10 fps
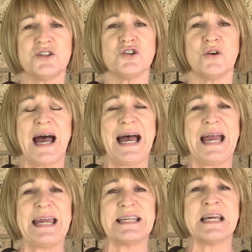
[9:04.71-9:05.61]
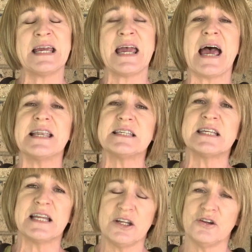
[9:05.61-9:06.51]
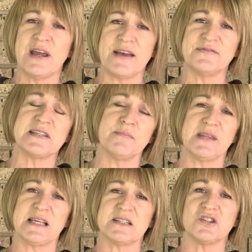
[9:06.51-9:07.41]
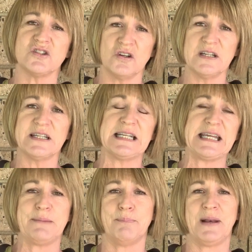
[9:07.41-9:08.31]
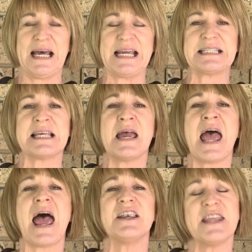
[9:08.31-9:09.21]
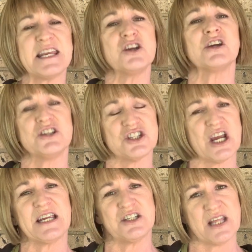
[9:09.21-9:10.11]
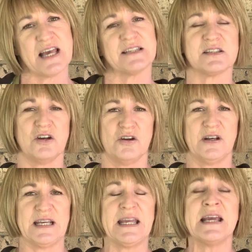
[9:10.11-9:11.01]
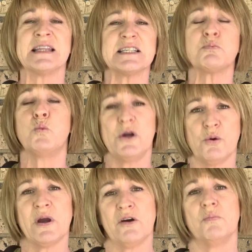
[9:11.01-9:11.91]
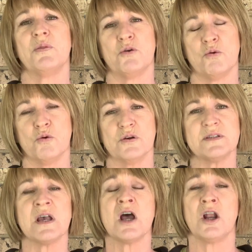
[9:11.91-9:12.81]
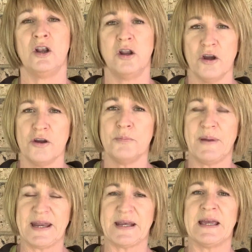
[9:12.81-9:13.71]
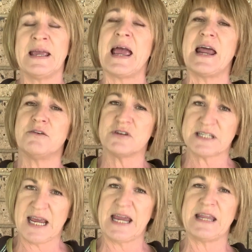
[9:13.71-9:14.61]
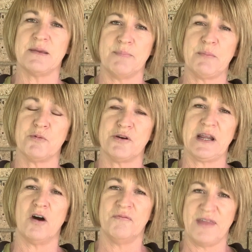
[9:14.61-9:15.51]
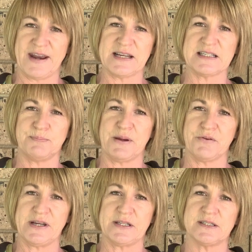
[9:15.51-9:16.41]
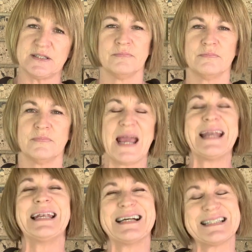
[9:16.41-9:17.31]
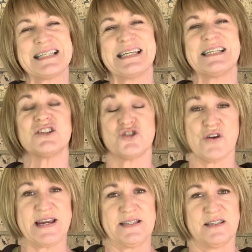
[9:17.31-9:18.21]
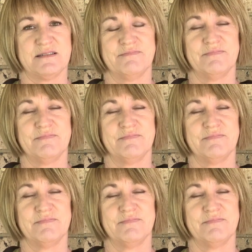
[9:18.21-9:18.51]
as your aid until you have something solidly in place, and then you can change that slowly. This will help the horse learn better and retain the memory of that experience. And lastly, stress.